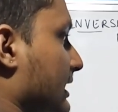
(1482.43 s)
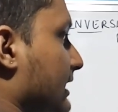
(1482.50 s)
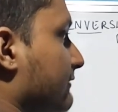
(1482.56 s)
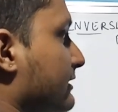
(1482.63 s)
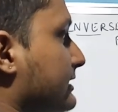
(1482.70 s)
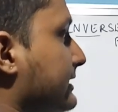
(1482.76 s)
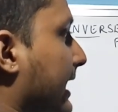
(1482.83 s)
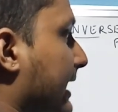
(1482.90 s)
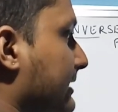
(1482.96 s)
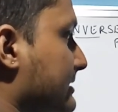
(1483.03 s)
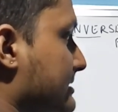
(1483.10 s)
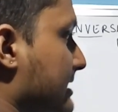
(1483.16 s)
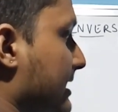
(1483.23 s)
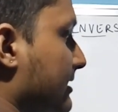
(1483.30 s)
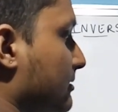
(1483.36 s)
Even tan
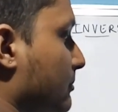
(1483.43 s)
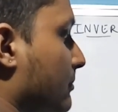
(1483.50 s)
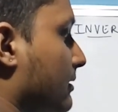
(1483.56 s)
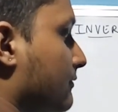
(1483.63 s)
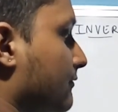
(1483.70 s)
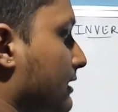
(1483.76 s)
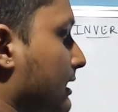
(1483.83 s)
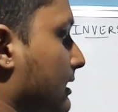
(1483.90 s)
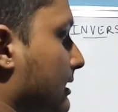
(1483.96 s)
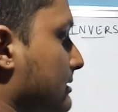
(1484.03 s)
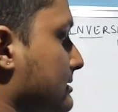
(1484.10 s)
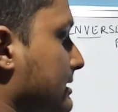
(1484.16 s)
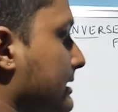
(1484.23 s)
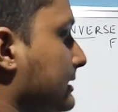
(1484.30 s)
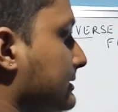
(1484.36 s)
is there, but we are
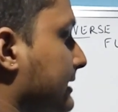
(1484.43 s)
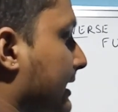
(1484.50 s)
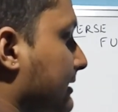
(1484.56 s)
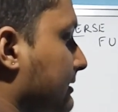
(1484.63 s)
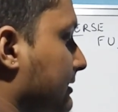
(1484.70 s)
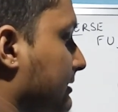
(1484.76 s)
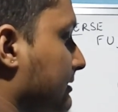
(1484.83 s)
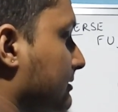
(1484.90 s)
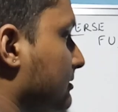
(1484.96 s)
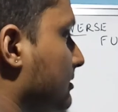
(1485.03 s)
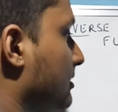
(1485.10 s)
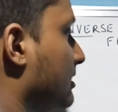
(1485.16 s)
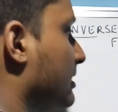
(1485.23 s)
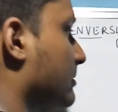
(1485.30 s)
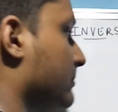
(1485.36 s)
considering tan here
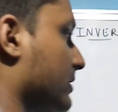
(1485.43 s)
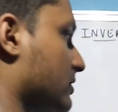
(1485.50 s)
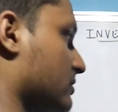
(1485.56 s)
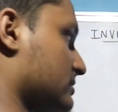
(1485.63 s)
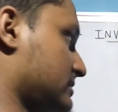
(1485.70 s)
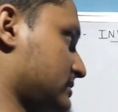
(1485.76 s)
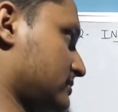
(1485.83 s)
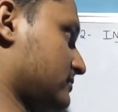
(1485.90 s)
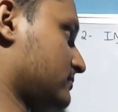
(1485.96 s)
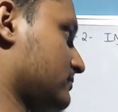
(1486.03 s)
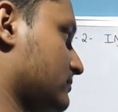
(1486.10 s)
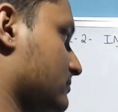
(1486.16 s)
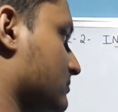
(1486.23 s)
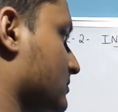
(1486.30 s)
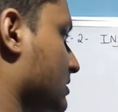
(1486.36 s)
because
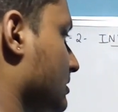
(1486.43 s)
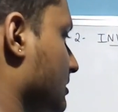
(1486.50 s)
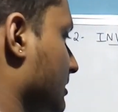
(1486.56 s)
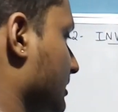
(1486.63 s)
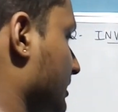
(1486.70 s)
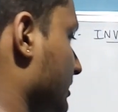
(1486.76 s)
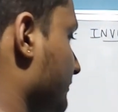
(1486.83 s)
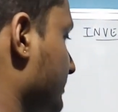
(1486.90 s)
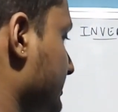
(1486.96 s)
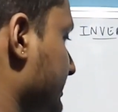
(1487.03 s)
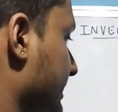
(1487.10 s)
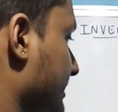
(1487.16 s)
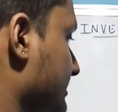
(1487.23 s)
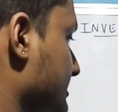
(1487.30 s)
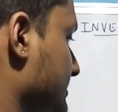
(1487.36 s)
even
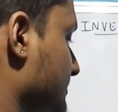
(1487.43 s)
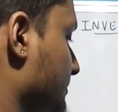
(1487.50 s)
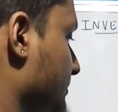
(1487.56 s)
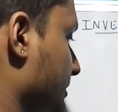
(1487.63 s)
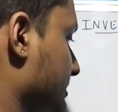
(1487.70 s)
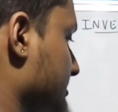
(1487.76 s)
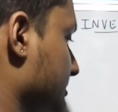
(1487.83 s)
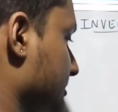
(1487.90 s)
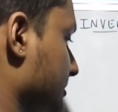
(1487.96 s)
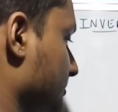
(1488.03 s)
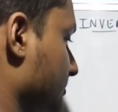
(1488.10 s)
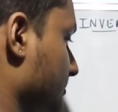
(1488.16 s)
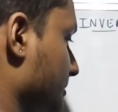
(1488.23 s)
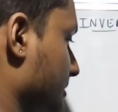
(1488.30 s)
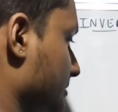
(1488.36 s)
tan is present,
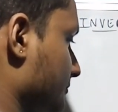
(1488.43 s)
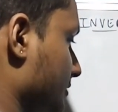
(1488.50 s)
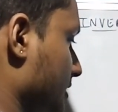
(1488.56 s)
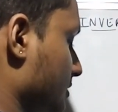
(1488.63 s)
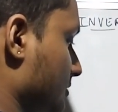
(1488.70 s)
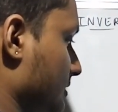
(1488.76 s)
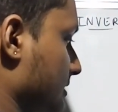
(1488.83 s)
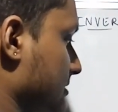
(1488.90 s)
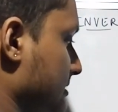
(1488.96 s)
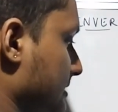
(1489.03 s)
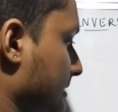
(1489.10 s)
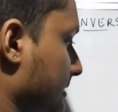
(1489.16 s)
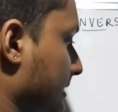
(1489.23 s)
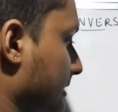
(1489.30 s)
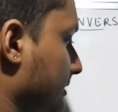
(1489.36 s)
but we are not
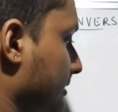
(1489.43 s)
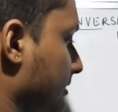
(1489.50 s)
considering that.